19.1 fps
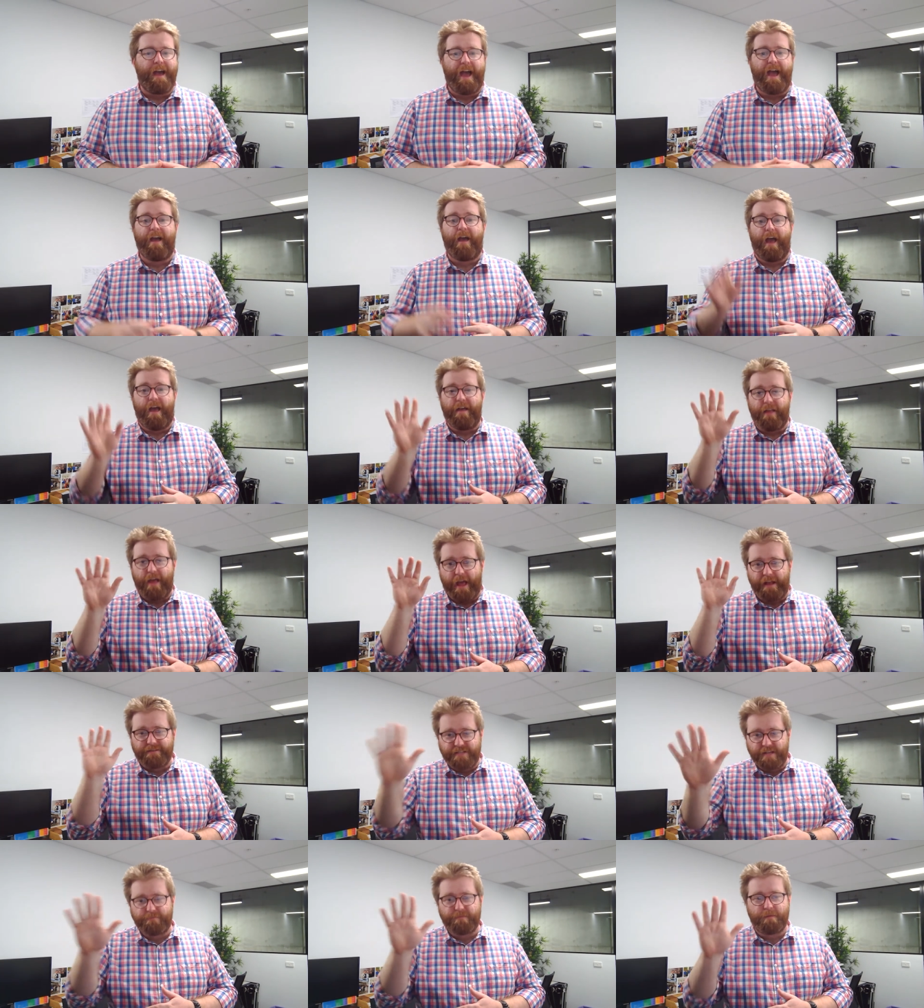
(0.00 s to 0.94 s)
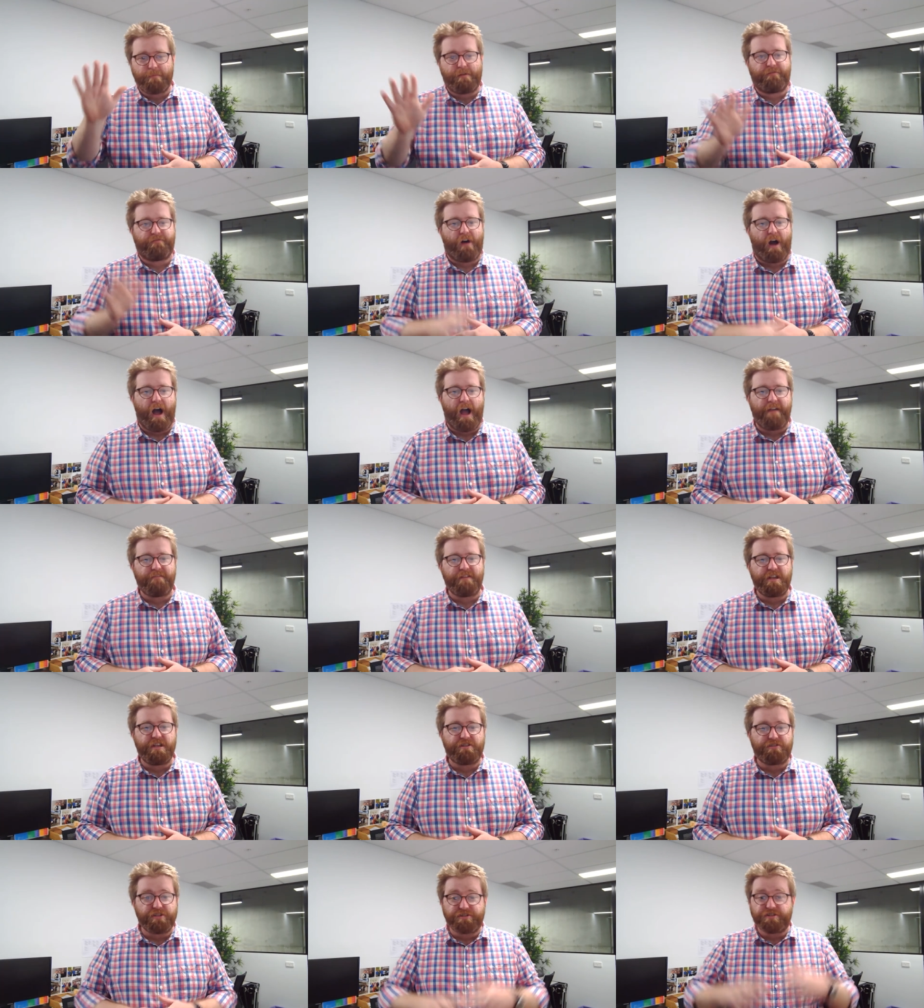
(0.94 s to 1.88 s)
And, and, and tip number five
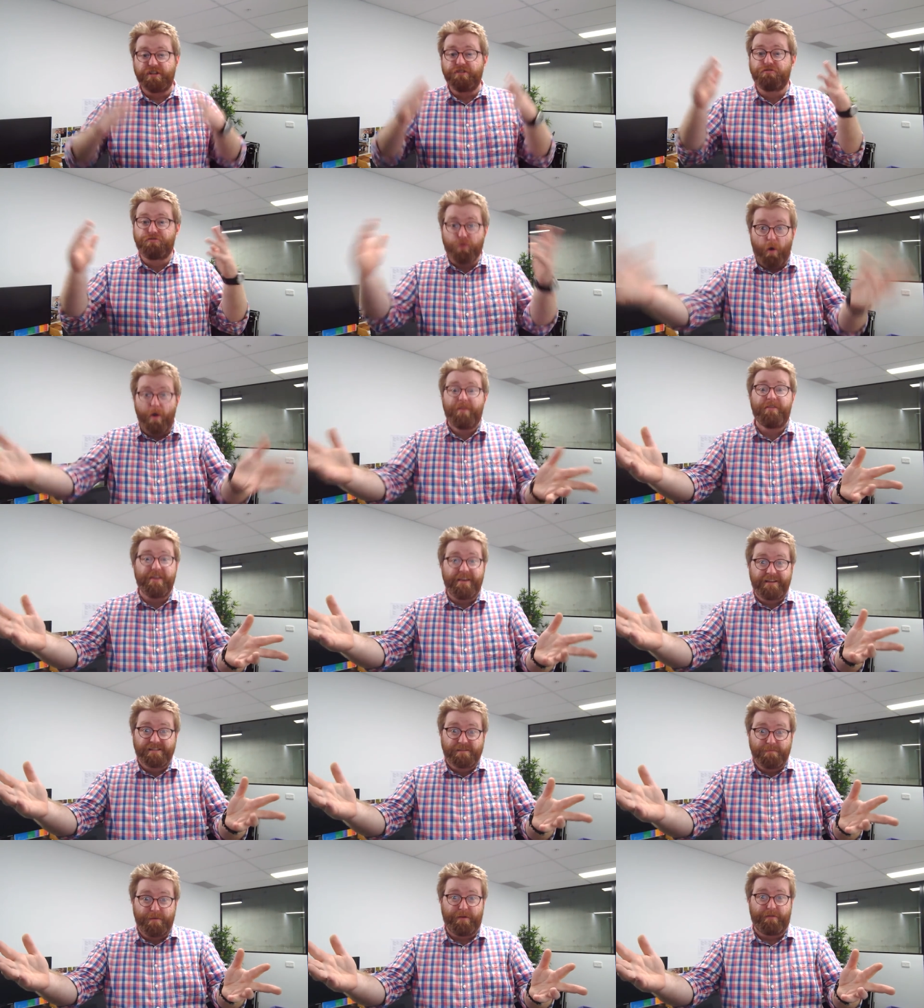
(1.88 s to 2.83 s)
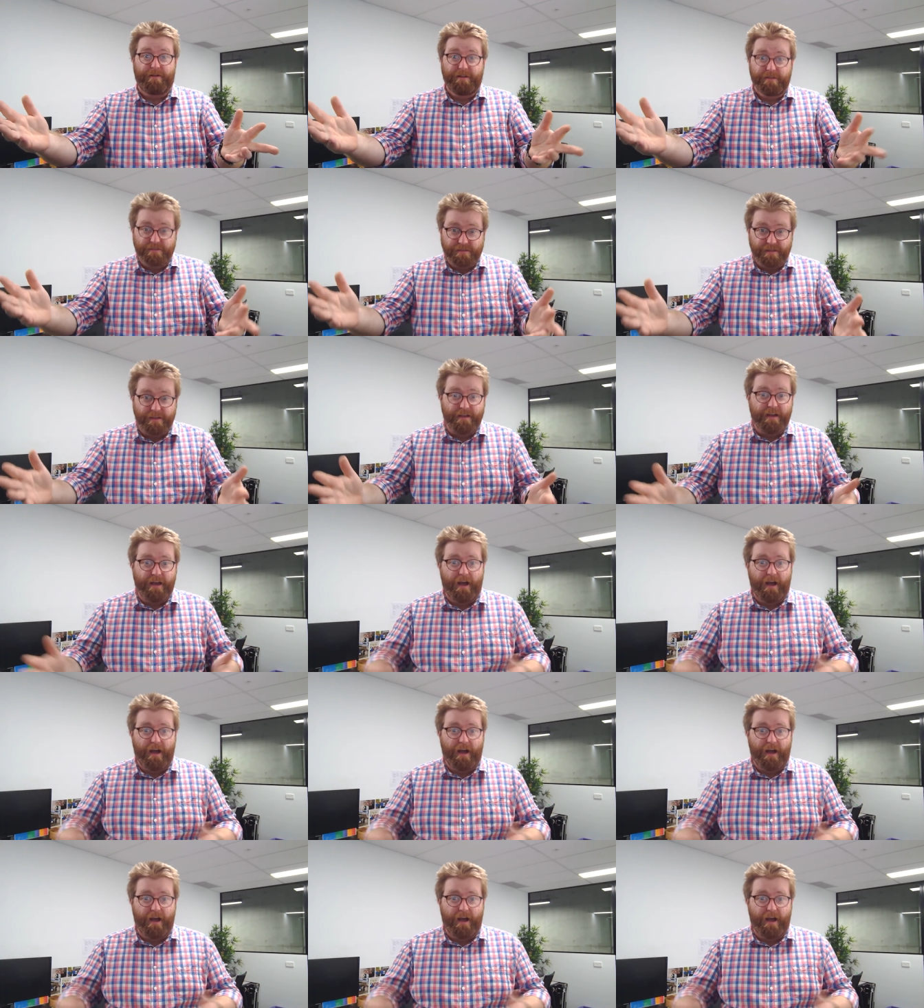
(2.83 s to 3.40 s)
is just enjoy the experience.